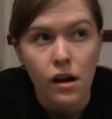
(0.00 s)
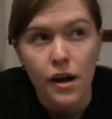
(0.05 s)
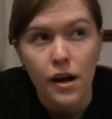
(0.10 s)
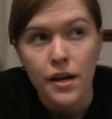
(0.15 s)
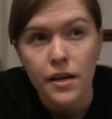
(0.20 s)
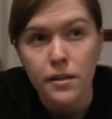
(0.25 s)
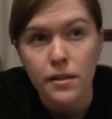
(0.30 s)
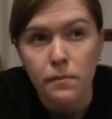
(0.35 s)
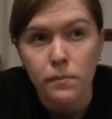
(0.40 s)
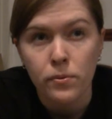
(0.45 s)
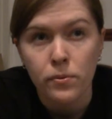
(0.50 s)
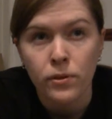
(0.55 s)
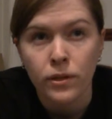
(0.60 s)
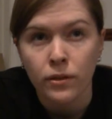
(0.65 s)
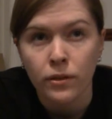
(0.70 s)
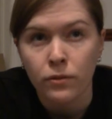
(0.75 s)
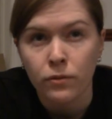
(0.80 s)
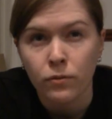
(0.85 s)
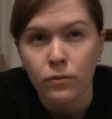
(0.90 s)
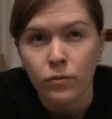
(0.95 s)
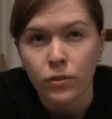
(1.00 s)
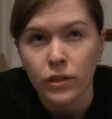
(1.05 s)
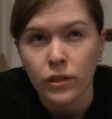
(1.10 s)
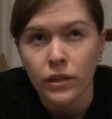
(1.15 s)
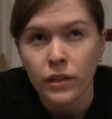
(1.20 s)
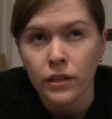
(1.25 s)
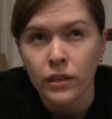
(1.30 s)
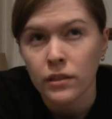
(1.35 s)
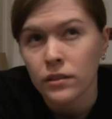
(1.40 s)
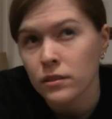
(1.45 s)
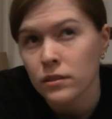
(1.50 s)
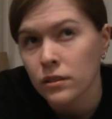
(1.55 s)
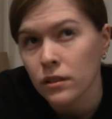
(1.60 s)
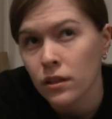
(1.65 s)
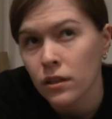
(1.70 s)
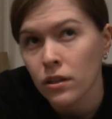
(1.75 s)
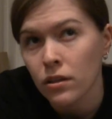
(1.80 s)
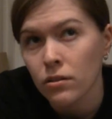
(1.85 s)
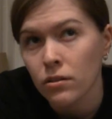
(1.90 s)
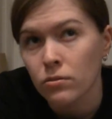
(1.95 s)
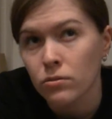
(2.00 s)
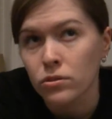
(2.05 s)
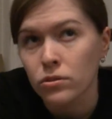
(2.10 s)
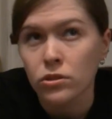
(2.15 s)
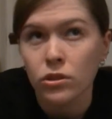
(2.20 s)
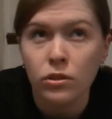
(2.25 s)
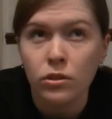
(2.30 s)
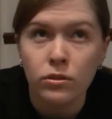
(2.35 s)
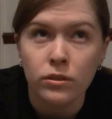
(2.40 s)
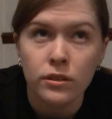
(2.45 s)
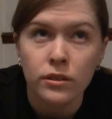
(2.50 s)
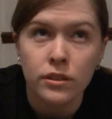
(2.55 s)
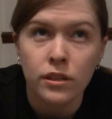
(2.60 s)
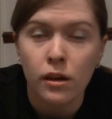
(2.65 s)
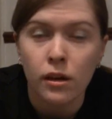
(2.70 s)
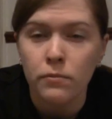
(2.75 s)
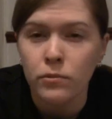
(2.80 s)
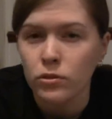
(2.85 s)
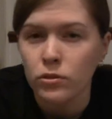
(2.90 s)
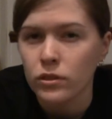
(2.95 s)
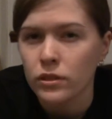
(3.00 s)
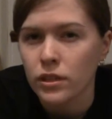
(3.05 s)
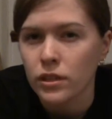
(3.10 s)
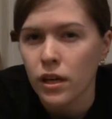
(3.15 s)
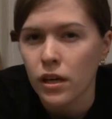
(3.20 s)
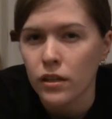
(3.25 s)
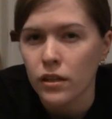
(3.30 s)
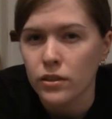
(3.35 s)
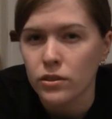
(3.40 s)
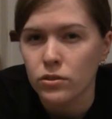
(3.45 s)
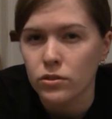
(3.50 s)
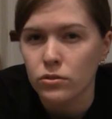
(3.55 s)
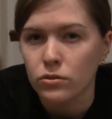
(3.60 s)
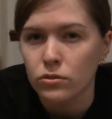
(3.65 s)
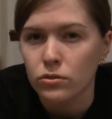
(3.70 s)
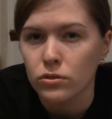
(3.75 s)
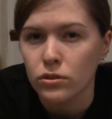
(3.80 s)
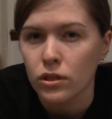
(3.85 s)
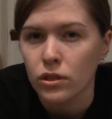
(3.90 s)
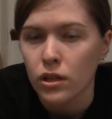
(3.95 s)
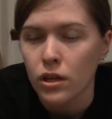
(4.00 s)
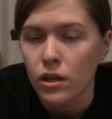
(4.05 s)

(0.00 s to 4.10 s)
I either bought it 3 years ago or 2 years ago, I'm not entirely sure